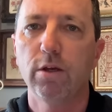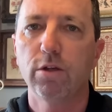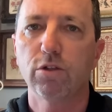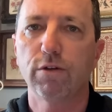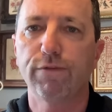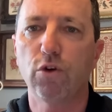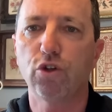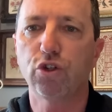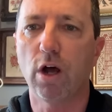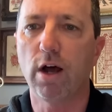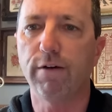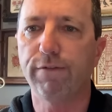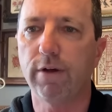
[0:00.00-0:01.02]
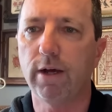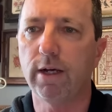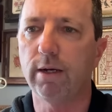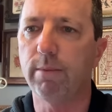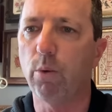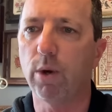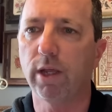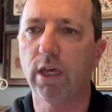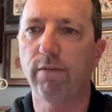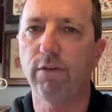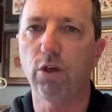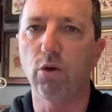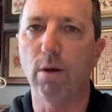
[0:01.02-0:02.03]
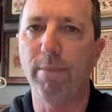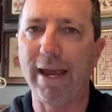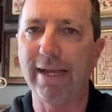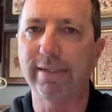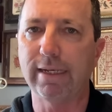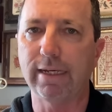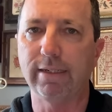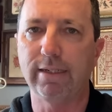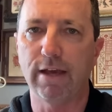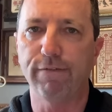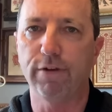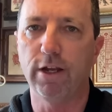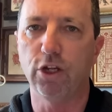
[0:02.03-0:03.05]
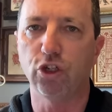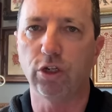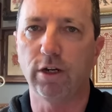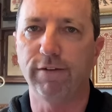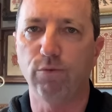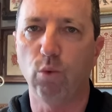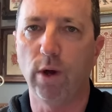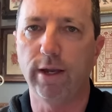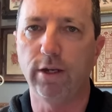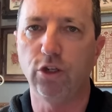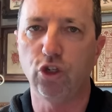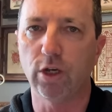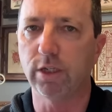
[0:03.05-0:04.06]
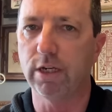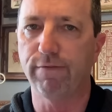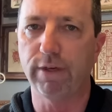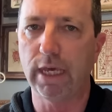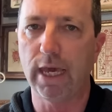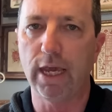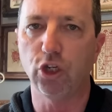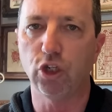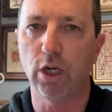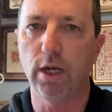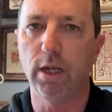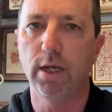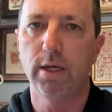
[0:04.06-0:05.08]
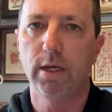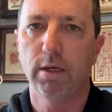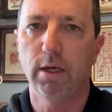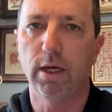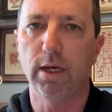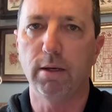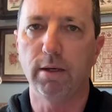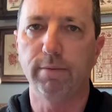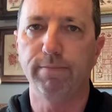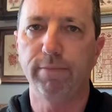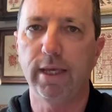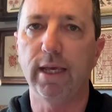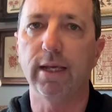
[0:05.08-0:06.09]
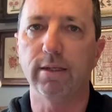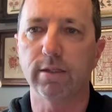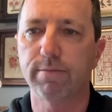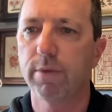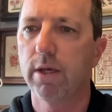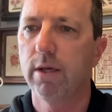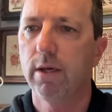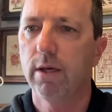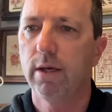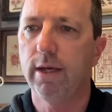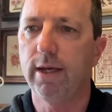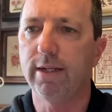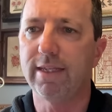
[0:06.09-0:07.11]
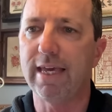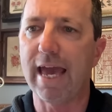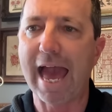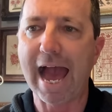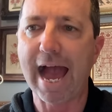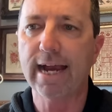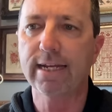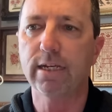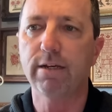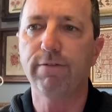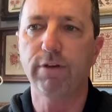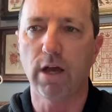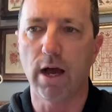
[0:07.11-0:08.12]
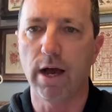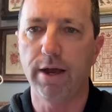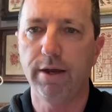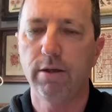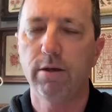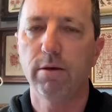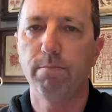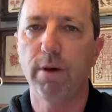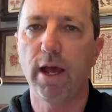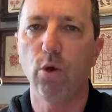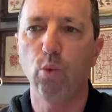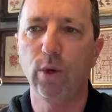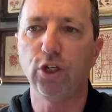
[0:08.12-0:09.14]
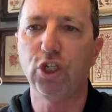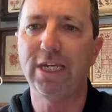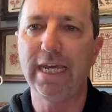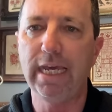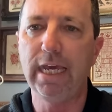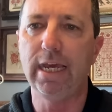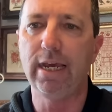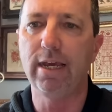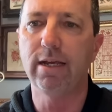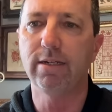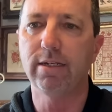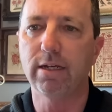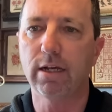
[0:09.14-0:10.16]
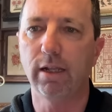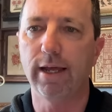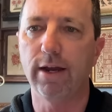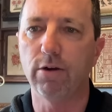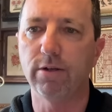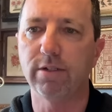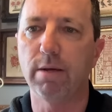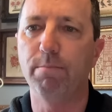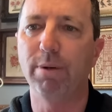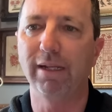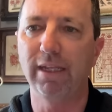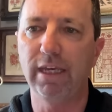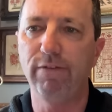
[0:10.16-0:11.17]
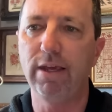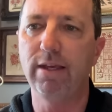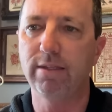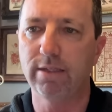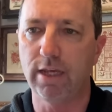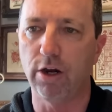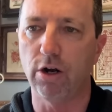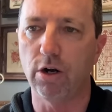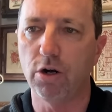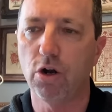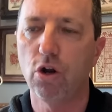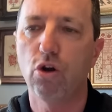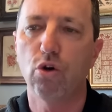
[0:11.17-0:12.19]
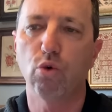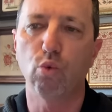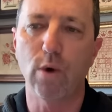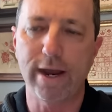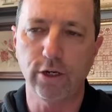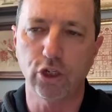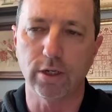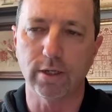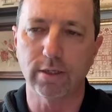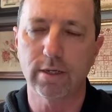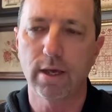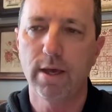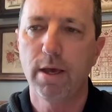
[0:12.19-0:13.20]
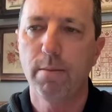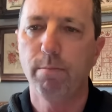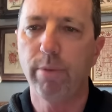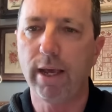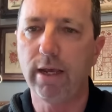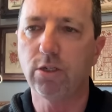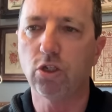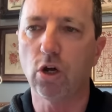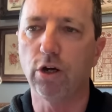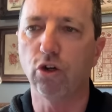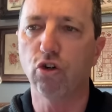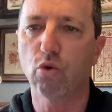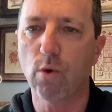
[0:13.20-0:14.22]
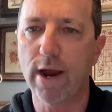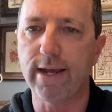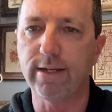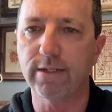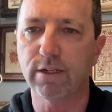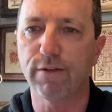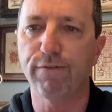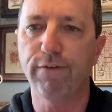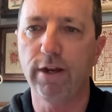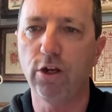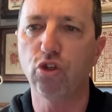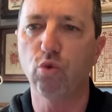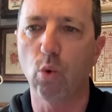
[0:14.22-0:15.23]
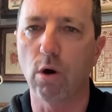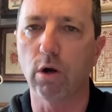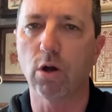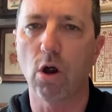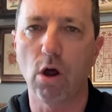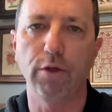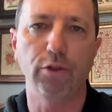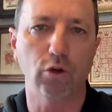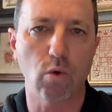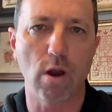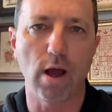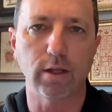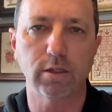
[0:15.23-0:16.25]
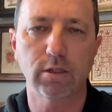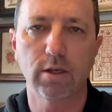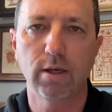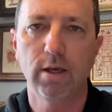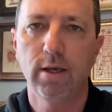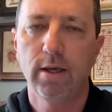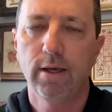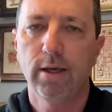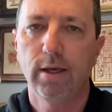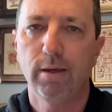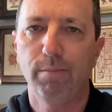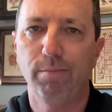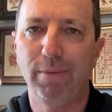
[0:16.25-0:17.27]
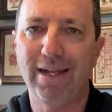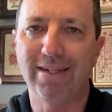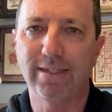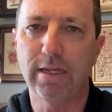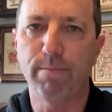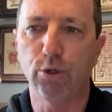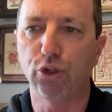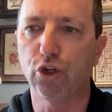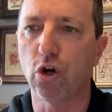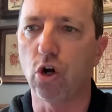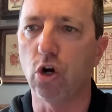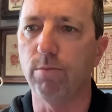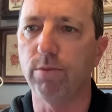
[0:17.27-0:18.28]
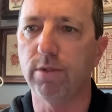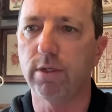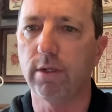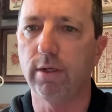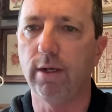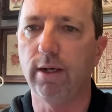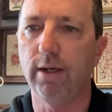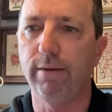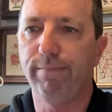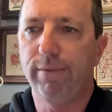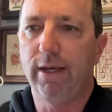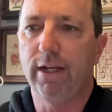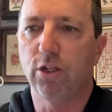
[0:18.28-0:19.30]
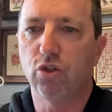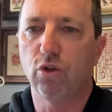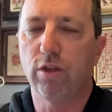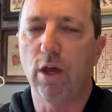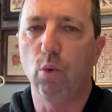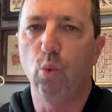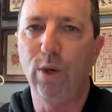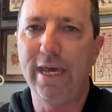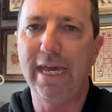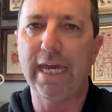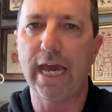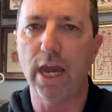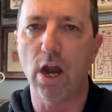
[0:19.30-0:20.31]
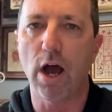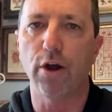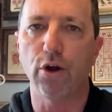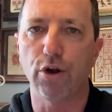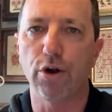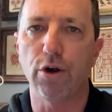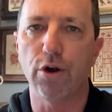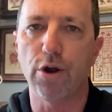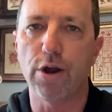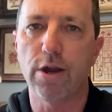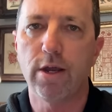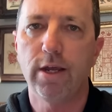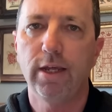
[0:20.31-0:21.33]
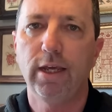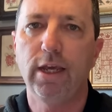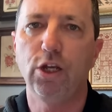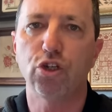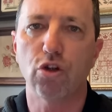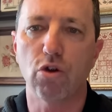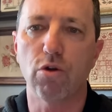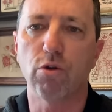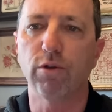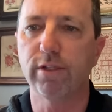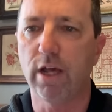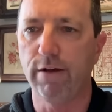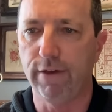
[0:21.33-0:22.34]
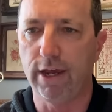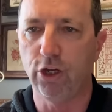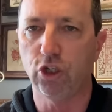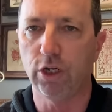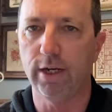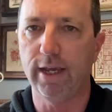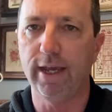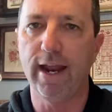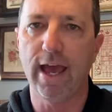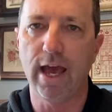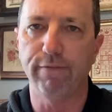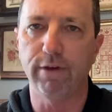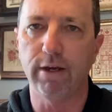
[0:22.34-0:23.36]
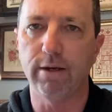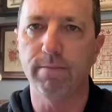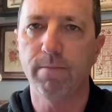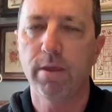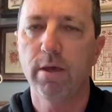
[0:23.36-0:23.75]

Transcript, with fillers: So first off, um, I want to give you a basic definition of what justification uh, is. It's the act of God by which he declares the believing sinner righteous based on Christ's finished work on the cross. In simple terms, it's that we cannot earn eternal salvation in heaven